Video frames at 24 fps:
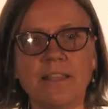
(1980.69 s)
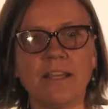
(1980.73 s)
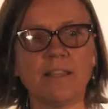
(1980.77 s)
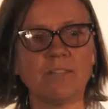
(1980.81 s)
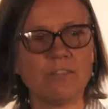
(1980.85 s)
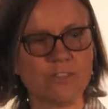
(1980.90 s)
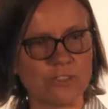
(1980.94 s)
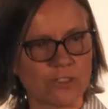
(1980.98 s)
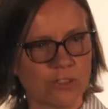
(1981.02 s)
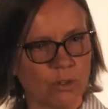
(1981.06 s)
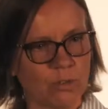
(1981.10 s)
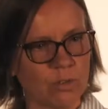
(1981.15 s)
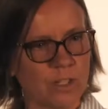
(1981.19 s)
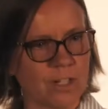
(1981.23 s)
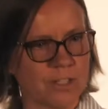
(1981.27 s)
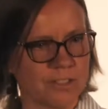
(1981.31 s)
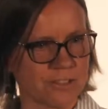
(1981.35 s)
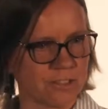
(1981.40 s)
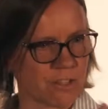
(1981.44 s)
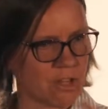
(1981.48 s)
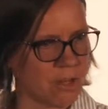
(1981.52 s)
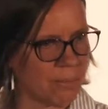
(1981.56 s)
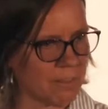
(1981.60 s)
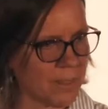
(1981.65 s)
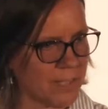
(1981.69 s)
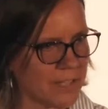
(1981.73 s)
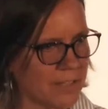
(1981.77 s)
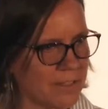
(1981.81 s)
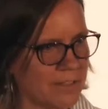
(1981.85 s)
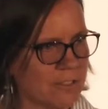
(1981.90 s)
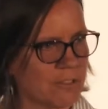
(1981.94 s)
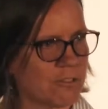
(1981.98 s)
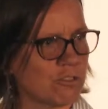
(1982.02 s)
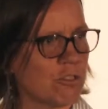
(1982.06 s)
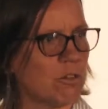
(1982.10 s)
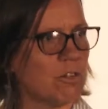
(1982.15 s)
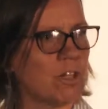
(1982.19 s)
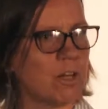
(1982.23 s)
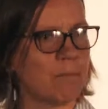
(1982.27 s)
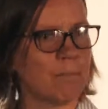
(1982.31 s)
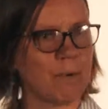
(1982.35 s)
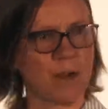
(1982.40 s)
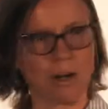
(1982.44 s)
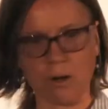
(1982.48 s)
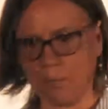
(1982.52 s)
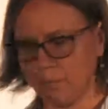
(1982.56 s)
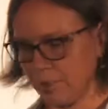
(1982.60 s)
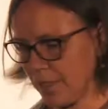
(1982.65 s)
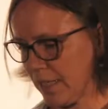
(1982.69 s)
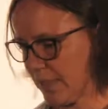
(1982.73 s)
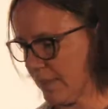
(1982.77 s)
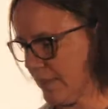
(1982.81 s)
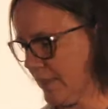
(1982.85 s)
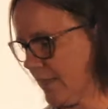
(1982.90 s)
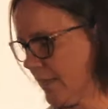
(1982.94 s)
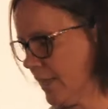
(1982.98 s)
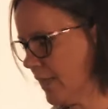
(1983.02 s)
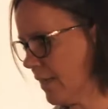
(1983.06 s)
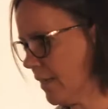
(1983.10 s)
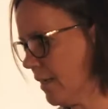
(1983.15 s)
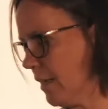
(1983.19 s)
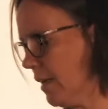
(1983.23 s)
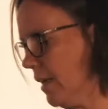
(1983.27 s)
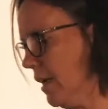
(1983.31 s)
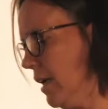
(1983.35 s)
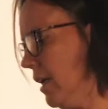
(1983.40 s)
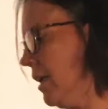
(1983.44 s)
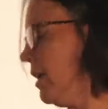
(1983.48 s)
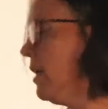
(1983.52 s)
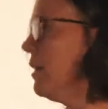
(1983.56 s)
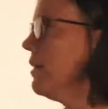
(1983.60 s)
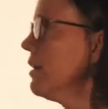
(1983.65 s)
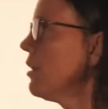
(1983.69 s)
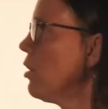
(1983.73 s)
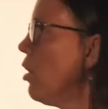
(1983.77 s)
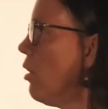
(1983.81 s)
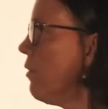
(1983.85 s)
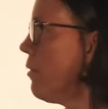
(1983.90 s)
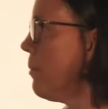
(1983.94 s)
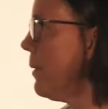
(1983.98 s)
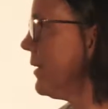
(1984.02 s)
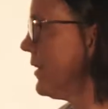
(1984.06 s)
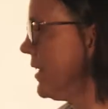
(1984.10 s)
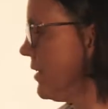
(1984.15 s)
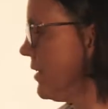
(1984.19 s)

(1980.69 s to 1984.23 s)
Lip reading: then solar is coming. It's a solar power plant here. The government